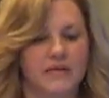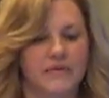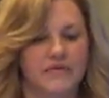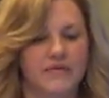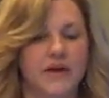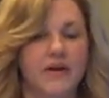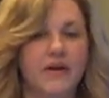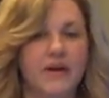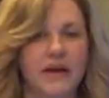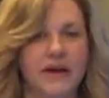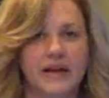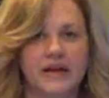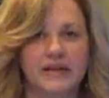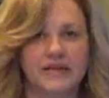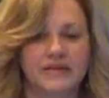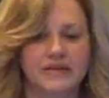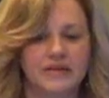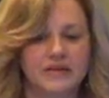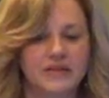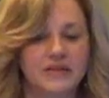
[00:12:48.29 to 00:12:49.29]
very
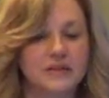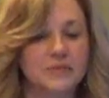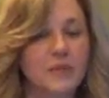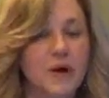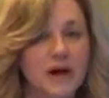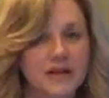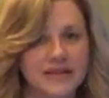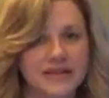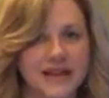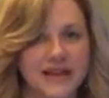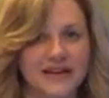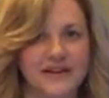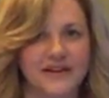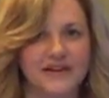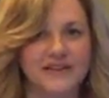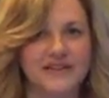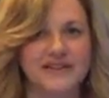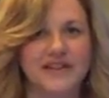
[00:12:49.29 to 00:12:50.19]
small standards.